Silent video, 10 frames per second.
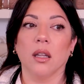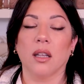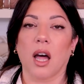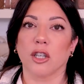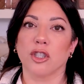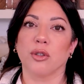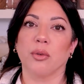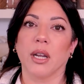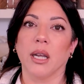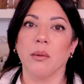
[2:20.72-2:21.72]

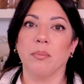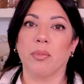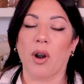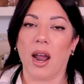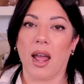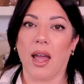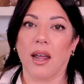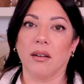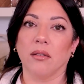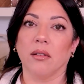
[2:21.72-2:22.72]
luxury
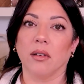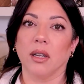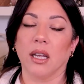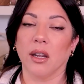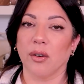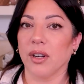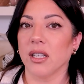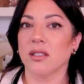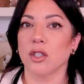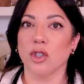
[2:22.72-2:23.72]
brand
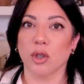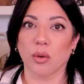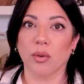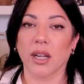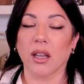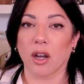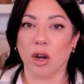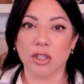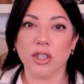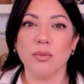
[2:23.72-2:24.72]
earrings and jewelry, like
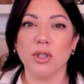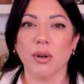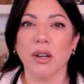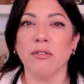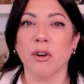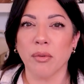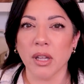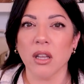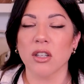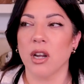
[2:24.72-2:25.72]
costume jewelry, for a
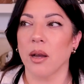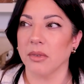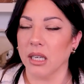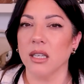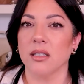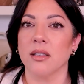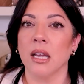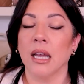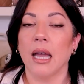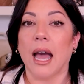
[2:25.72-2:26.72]
really long time, years.
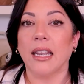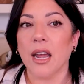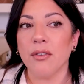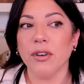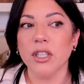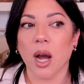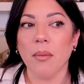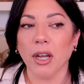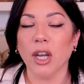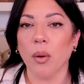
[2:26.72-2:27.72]
And every
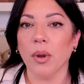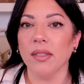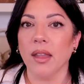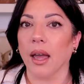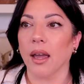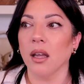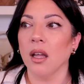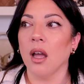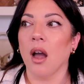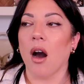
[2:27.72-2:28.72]
time I go in there,
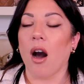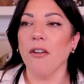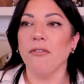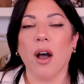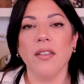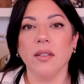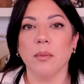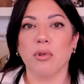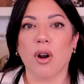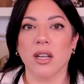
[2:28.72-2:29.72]
I find that
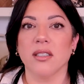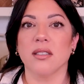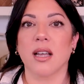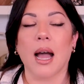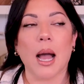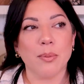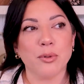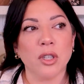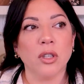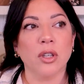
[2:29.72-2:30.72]
the prices are
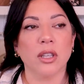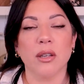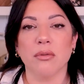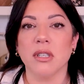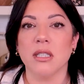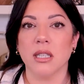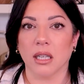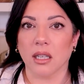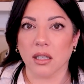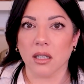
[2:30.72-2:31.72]
absolutely
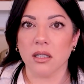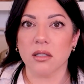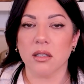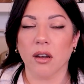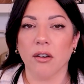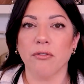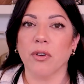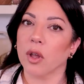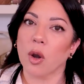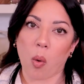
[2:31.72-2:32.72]
ridiculous
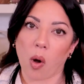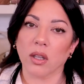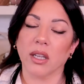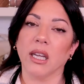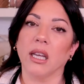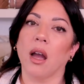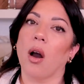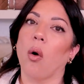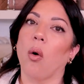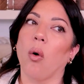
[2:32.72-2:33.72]
for the quality
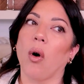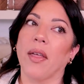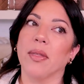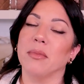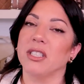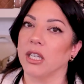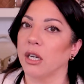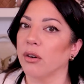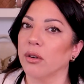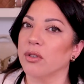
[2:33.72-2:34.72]
and the
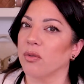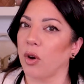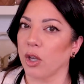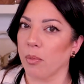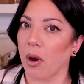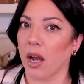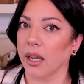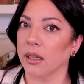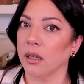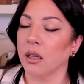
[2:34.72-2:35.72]
materials of what you're buying.